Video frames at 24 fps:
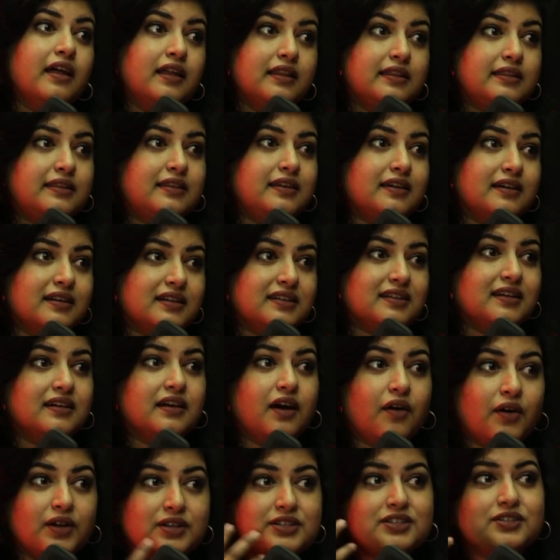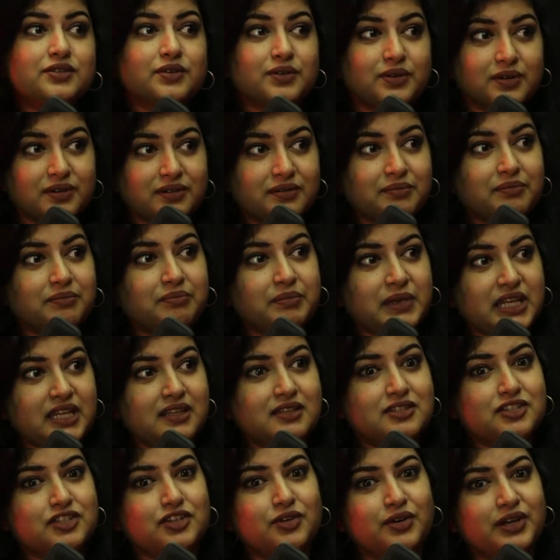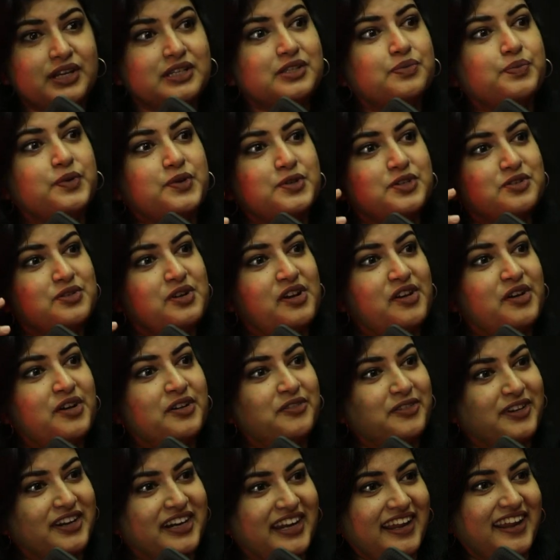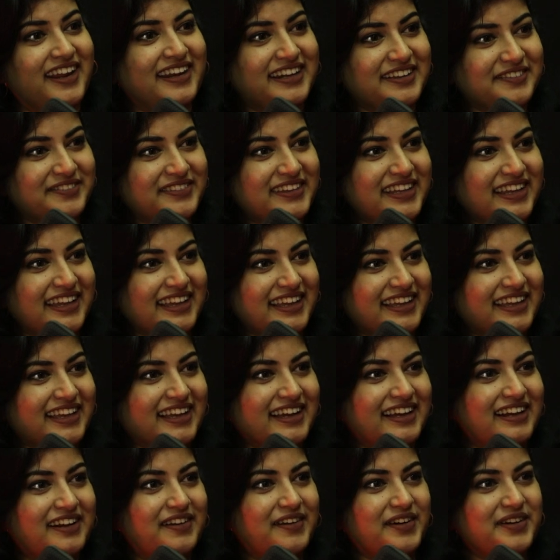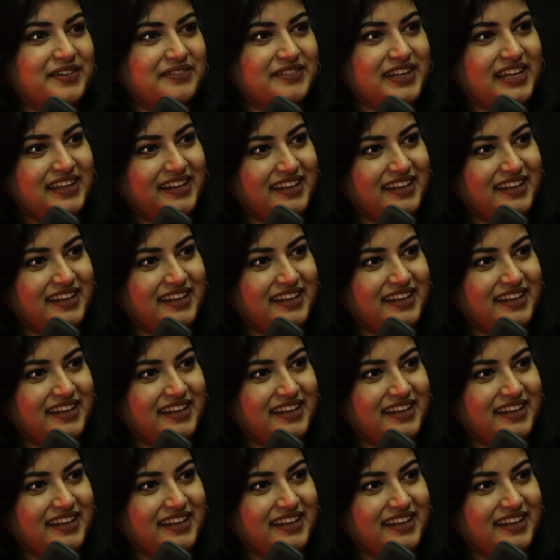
Theater also means you're exposed to a lot of creative thinking, a lot and working